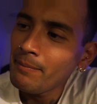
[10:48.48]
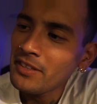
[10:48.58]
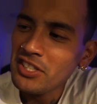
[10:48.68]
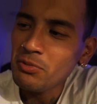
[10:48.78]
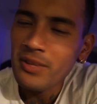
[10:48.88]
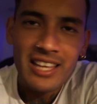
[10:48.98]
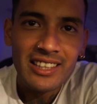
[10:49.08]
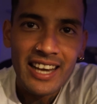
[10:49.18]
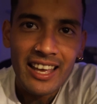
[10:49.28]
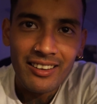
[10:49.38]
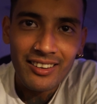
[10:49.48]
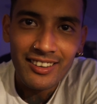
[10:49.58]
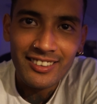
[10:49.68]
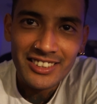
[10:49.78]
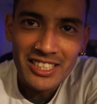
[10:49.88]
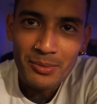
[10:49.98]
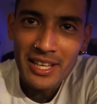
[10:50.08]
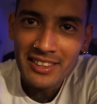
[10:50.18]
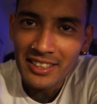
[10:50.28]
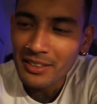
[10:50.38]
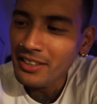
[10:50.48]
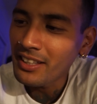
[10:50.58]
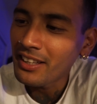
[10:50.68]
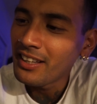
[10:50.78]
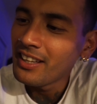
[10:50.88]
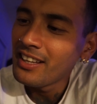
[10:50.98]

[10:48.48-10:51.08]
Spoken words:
just without the nail, just without the